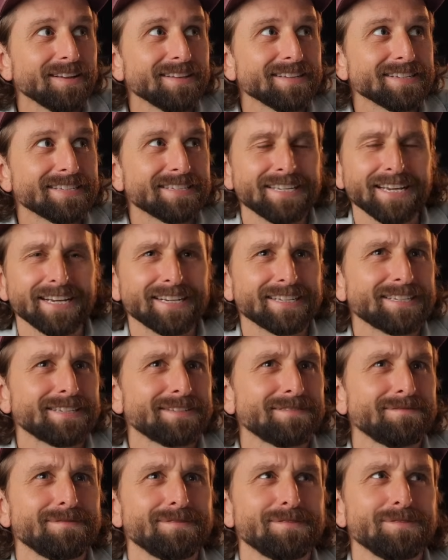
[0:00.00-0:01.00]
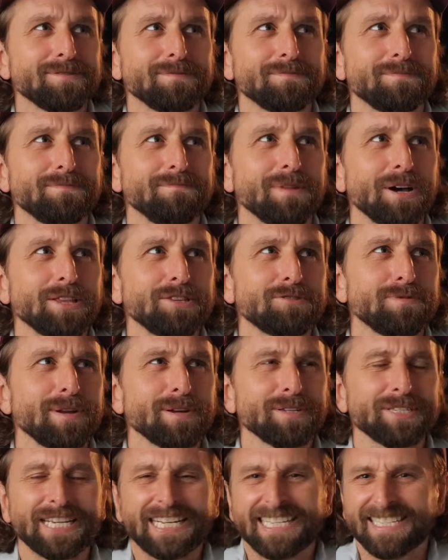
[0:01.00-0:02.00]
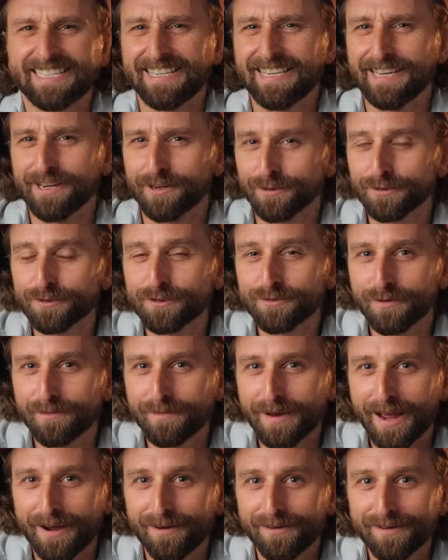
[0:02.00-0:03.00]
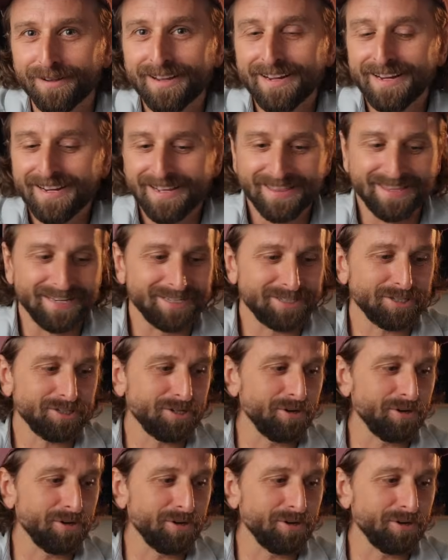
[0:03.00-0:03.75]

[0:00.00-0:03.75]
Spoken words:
6 months from now, 6 years from now, this is